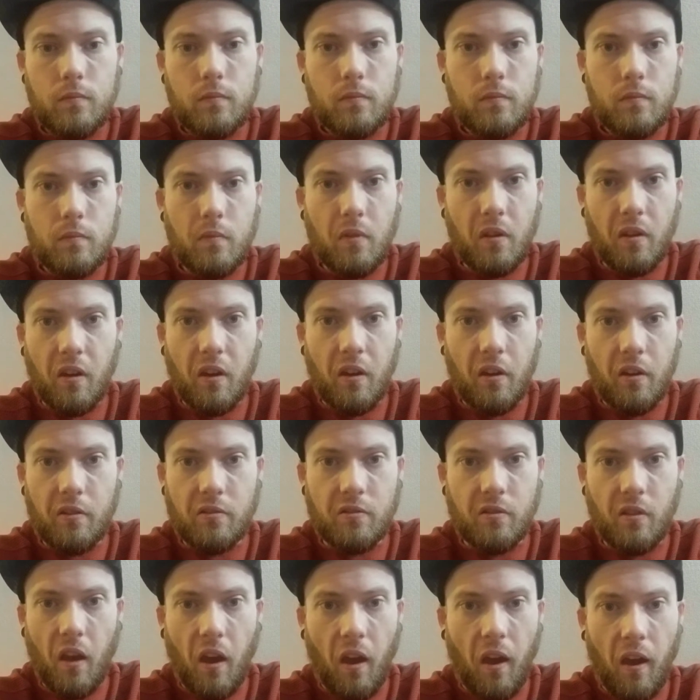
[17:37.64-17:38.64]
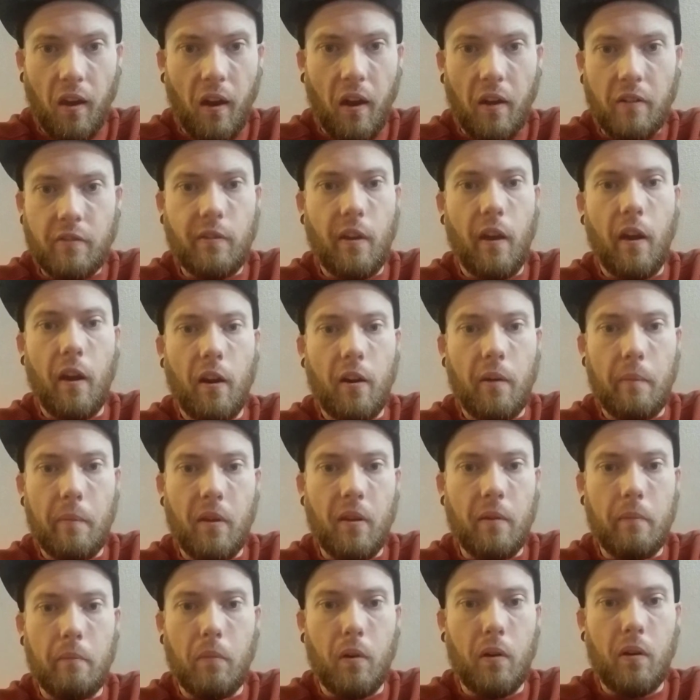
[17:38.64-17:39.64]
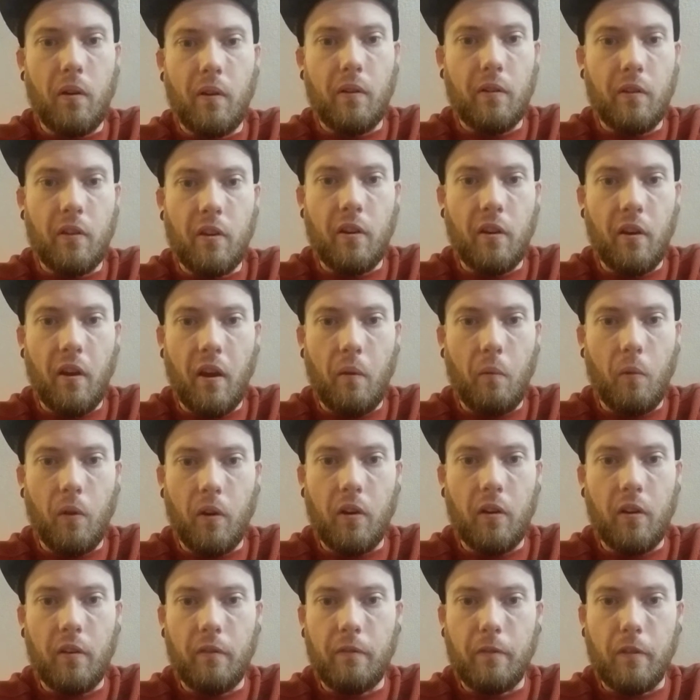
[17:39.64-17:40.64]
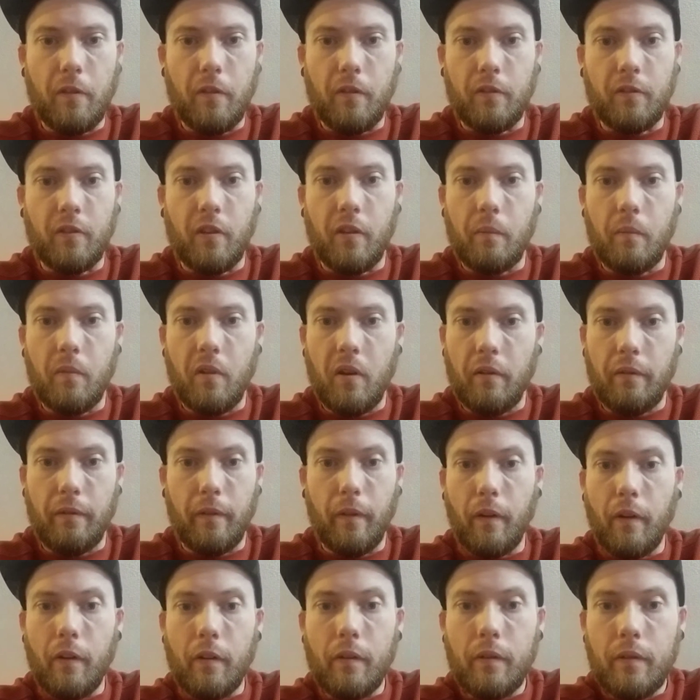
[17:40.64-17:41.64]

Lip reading: because I got tired of being bullied and I wanted to feel something different.